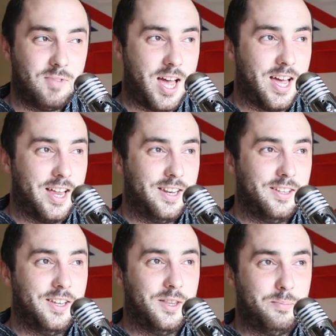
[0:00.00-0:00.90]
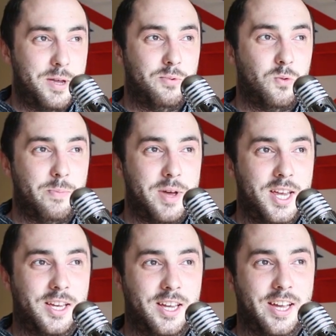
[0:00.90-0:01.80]
and that the people were
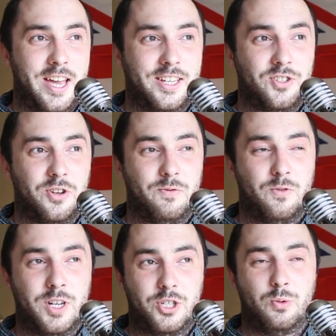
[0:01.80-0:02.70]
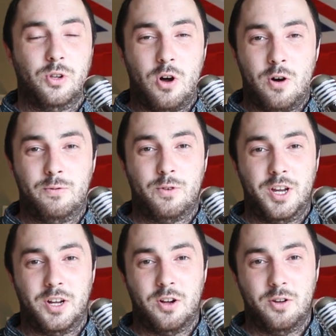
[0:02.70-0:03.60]
making a sort of ritual
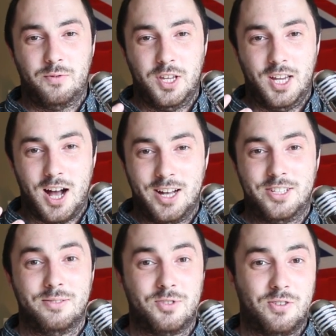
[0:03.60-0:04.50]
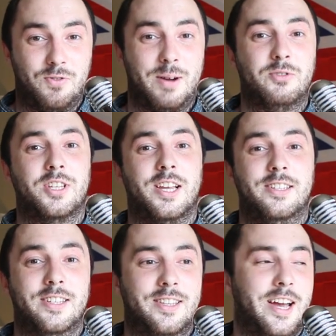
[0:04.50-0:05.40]
offering of the items that
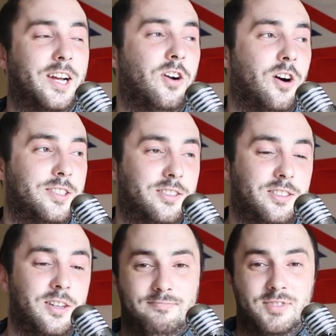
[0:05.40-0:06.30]
represented their gods.